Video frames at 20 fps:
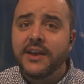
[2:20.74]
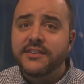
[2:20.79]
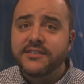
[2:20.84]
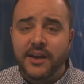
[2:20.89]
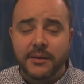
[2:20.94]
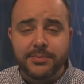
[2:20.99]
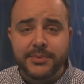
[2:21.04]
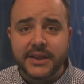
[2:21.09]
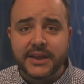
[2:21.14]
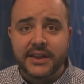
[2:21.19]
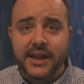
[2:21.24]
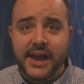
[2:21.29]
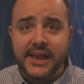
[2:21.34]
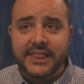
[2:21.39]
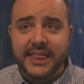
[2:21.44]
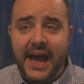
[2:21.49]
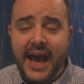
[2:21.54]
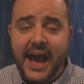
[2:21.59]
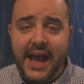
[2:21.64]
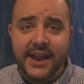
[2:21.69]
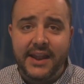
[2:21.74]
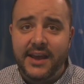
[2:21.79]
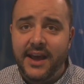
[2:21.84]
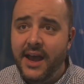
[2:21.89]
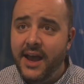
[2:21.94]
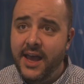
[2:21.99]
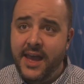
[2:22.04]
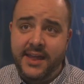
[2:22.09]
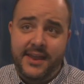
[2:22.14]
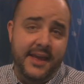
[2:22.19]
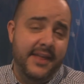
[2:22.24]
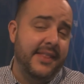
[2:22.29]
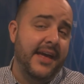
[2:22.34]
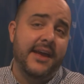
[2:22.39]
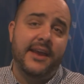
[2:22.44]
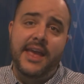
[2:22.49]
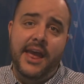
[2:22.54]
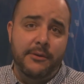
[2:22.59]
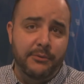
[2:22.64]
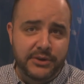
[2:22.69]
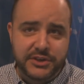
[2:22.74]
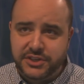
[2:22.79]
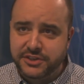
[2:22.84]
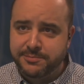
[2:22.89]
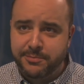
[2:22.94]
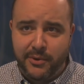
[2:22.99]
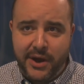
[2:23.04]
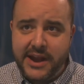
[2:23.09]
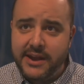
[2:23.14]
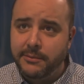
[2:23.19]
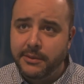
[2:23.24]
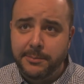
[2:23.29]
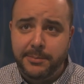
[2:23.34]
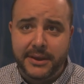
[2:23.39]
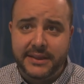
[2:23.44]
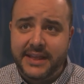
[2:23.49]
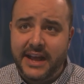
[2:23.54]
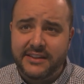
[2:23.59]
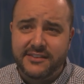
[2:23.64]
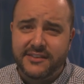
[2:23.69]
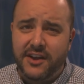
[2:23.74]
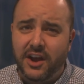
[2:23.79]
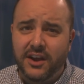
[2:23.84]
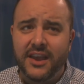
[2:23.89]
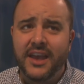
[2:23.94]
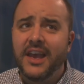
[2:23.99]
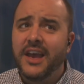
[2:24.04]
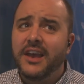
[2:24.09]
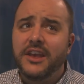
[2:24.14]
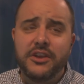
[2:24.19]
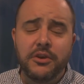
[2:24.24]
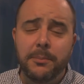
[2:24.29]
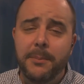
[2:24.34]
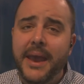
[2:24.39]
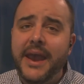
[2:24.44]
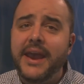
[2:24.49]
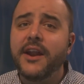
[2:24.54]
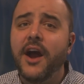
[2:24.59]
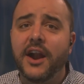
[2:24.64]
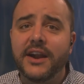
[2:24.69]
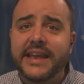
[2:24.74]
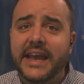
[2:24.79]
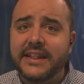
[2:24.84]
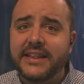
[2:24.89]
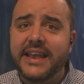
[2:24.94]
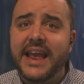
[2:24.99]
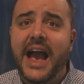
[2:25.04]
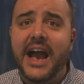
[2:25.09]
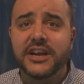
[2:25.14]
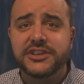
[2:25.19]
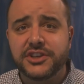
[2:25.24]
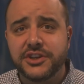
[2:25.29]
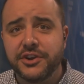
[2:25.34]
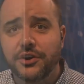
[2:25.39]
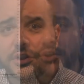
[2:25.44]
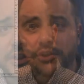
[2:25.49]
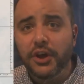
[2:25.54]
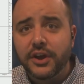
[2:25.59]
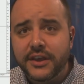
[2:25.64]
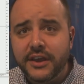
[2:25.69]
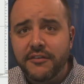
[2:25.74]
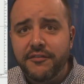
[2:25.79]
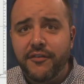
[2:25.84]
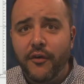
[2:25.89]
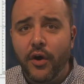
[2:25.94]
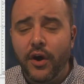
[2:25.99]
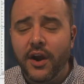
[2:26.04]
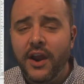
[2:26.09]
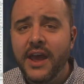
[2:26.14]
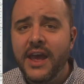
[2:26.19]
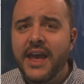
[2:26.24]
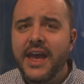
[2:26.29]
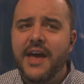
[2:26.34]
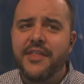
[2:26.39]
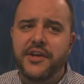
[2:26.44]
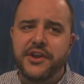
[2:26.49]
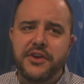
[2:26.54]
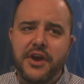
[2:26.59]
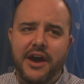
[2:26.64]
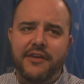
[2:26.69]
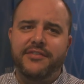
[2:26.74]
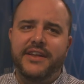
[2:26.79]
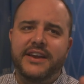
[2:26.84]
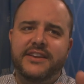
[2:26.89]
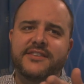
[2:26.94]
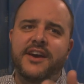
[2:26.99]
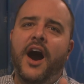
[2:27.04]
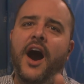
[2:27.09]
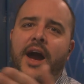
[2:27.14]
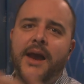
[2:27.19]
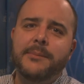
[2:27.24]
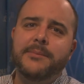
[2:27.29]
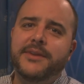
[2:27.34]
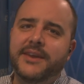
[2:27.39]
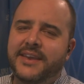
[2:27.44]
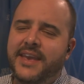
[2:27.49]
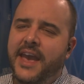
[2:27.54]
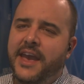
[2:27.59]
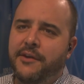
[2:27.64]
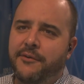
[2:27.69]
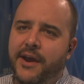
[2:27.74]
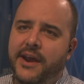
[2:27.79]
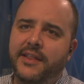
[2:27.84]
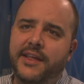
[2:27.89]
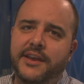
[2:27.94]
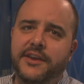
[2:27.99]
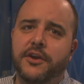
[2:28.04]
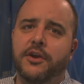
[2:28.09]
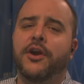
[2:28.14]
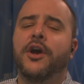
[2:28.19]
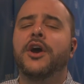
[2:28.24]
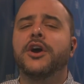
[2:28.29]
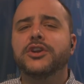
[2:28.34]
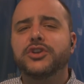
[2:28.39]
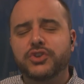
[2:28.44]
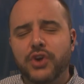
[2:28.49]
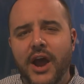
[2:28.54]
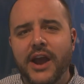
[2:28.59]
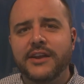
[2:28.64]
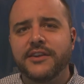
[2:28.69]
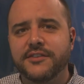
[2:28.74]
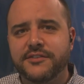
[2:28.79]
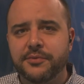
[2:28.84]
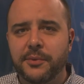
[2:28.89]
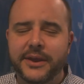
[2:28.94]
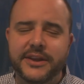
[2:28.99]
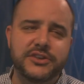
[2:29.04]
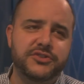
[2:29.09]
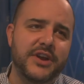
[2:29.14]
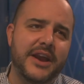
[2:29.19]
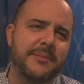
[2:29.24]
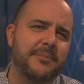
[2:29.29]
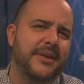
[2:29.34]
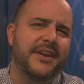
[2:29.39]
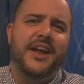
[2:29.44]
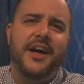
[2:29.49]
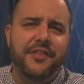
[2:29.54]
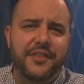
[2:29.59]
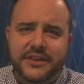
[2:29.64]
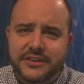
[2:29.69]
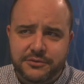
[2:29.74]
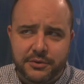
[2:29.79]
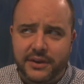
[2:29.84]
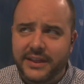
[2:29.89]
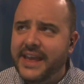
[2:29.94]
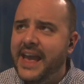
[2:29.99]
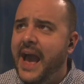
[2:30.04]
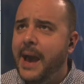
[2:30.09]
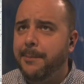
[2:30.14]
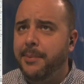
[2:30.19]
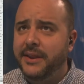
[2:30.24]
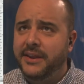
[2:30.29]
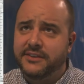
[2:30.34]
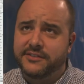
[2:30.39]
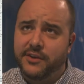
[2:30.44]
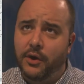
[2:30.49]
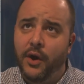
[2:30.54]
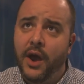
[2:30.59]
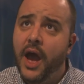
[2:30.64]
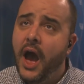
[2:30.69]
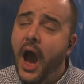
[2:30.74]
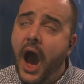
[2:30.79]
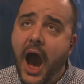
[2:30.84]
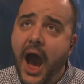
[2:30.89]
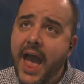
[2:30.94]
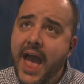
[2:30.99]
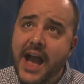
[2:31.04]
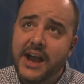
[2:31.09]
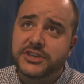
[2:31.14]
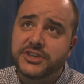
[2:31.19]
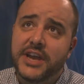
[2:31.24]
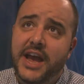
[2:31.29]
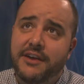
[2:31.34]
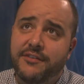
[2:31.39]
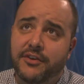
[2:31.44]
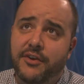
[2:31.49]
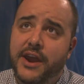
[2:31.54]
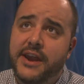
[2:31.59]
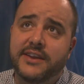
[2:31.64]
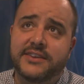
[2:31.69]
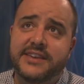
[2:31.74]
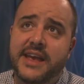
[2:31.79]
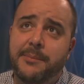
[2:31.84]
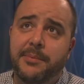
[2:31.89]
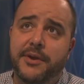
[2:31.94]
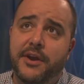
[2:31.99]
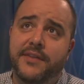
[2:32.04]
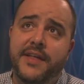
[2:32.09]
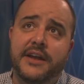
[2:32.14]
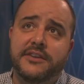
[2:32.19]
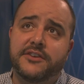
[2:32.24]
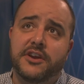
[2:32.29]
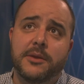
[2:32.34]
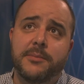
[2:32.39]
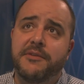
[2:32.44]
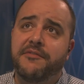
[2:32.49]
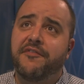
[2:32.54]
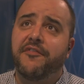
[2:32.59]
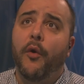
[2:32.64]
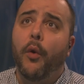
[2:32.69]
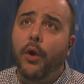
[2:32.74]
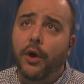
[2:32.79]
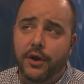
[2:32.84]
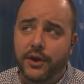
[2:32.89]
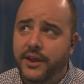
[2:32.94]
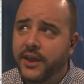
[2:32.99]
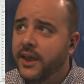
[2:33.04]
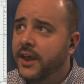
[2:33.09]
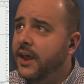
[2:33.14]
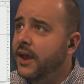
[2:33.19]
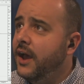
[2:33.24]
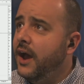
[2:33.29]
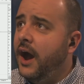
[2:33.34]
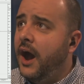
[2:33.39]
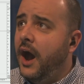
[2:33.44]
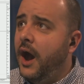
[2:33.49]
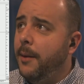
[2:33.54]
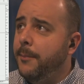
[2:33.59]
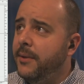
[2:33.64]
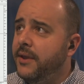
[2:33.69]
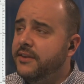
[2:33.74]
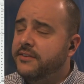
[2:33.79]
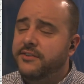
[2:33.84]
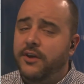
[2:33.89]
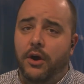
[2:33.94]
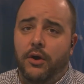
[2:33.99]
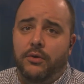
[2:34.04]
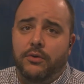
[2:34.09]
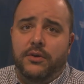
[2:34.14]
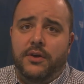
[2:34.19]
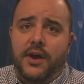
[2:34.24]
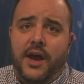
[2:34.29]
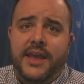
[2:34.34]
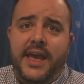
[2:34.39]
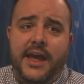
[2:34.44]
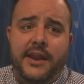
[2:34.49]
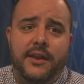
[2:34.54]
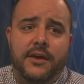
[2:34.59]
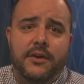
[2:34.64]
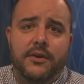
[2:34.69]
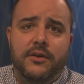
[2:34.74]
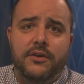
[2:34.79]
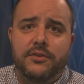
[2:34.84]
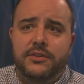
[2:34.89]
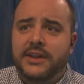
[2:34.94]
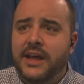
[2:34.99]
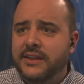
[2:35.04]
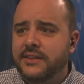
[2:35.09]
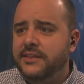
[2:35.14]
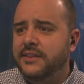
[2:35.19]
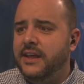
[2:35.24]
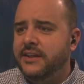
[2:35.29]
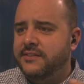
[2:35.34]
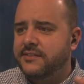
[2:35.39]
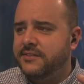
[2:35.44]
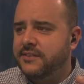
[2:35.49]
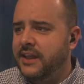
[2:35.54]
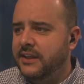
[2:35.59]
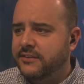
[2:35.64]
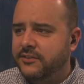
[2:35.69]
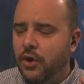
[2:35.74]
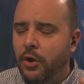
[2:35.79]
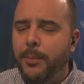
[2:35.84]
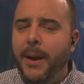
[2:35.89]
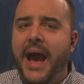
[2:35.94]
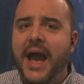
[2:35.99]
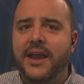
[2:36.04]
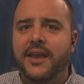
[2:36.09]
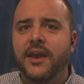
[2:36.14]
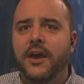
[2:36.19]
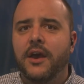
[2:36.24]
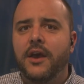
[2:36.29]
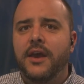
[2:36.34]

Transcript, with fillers: something like that. Uh, and, and, again, we just randomly picked that stock. You may not get the action you're looking for. And then you have like time decay, right? Like you're trying to swing trade, but nothing's really happening. So I actually have a great example here, and that's going to be Ford. Um, so again, let, let's, let's go back